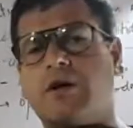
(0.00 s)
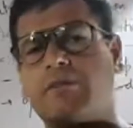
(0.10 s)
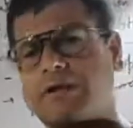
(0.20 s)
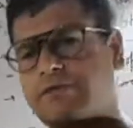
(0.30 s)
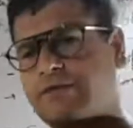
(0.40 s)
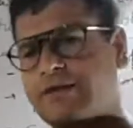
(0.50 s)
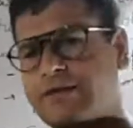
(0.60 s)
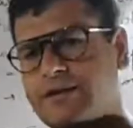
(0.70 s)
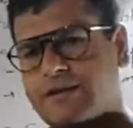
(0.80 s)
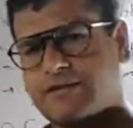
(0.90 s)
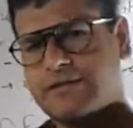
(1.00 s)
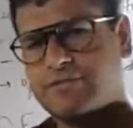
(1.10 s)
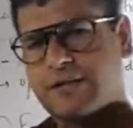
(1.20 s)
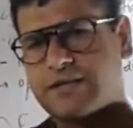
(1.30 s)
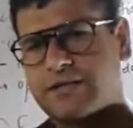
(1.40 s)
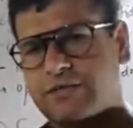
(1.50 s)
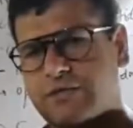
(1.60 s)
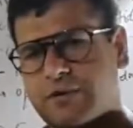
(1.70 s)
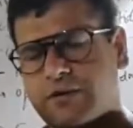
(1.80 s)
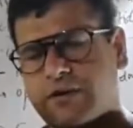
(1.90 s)
but when this
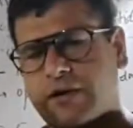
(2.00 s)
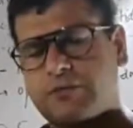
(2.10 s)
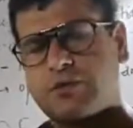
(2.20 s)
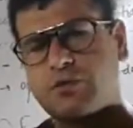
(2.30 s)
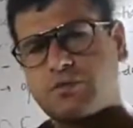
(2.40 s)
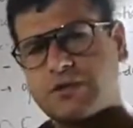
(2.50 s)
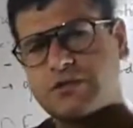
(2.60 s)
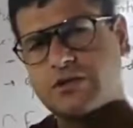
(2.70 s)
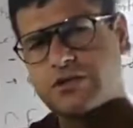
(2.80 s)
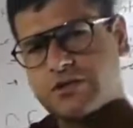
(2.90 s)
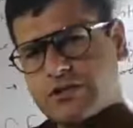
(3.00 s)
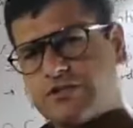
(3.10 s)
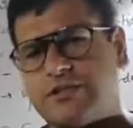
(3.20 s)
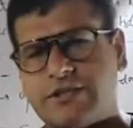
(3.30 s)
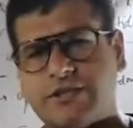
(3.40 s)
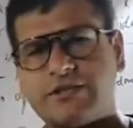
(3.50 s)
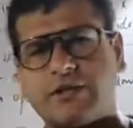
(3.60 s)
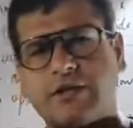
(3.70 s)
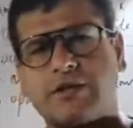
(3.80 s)
magnesium Mg2 plus concentration will decrease,